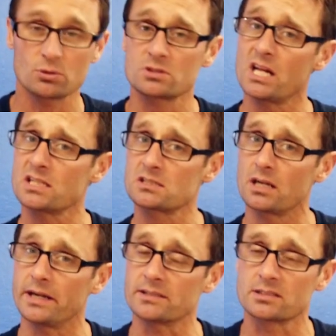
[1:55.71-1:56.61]
was that
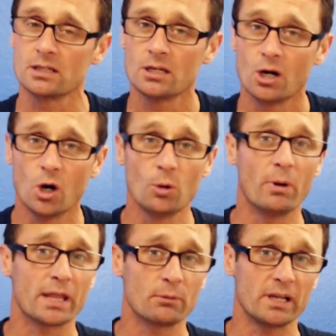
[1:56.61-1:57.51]
size oh,
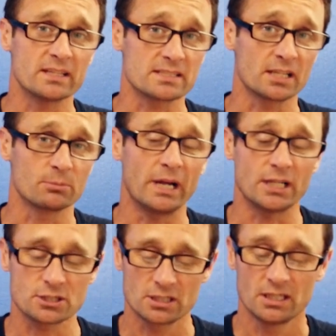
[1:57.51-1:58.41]
by the way, this other
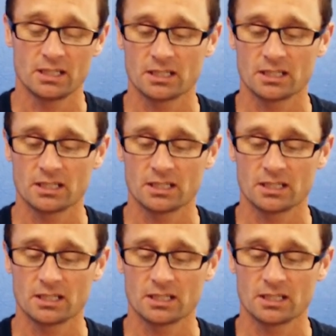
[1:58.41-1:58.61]
batch,